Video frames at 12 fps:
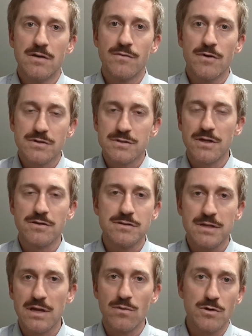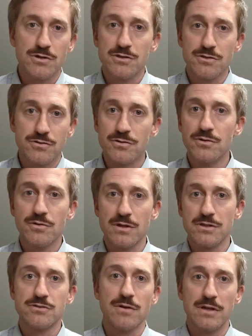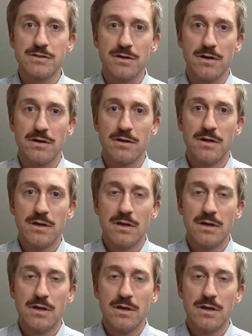first understand what your true constraints are.